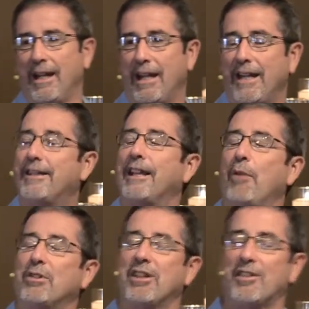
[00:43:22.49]
he said there
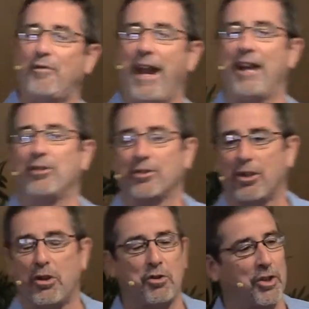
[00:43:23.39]
was this evangelist
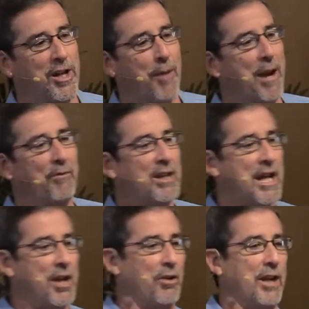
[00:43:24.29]
who used to come every
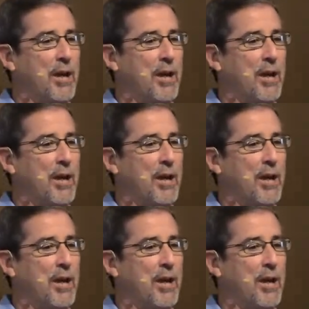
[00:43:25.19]
year and